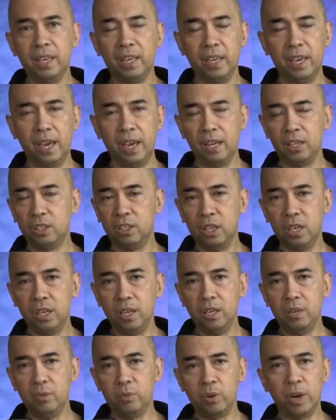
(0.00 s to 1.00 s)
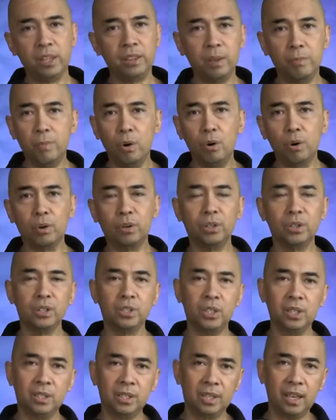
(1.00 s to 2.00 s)
And as she read the book,
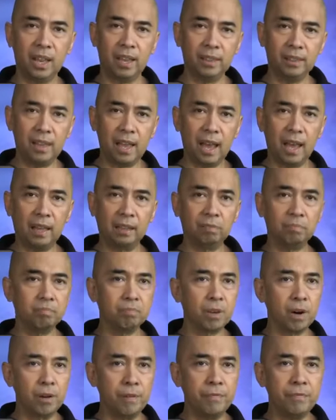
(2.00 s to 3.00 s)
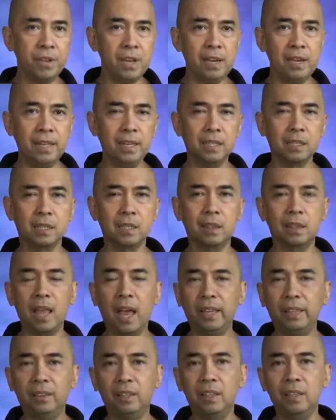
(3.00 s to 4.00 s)
she said that her feelings
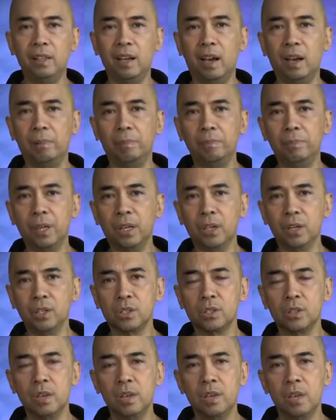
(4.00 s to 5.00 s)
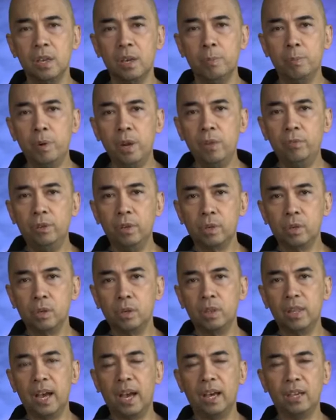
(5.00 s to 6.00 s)
lightened up because previous to
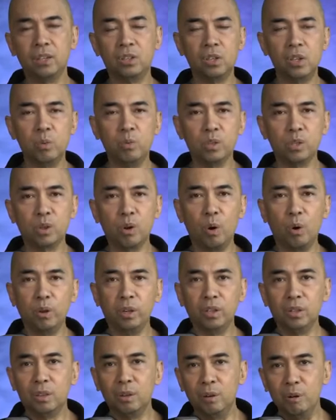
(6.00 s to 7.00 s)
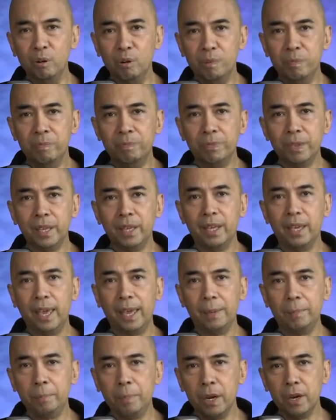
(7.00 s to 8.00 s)
that, she was going through
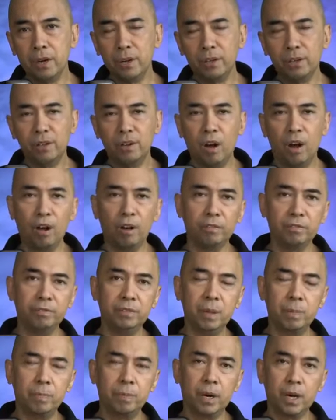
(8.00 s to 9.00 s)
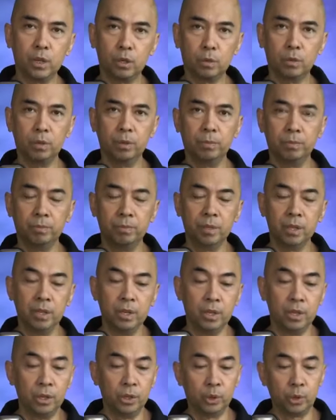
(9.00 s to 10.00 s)
a period of depression.
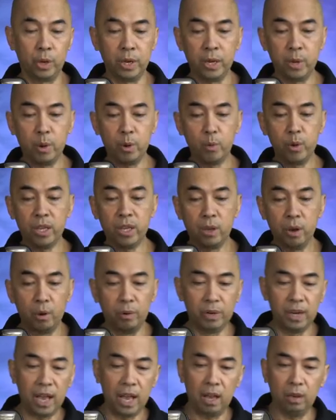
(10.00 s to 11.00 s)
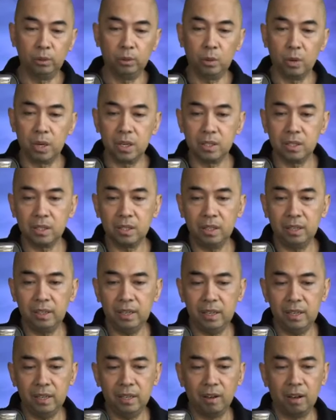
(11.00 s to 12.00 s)
So anyway, we go now to our
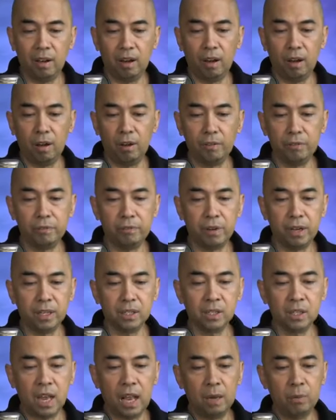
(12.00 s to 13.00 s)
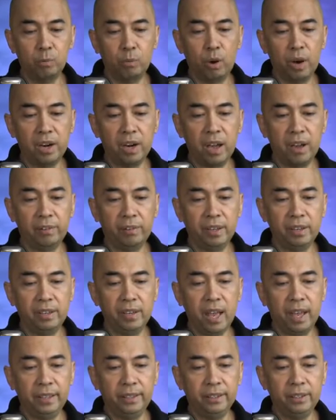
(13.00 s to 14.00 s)
study of Psalm
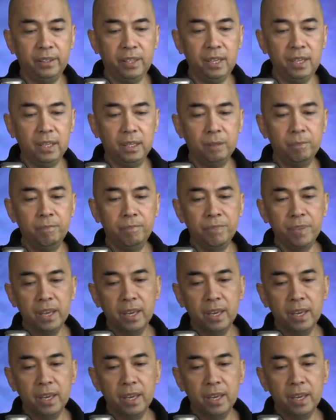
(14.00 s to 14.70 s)
119.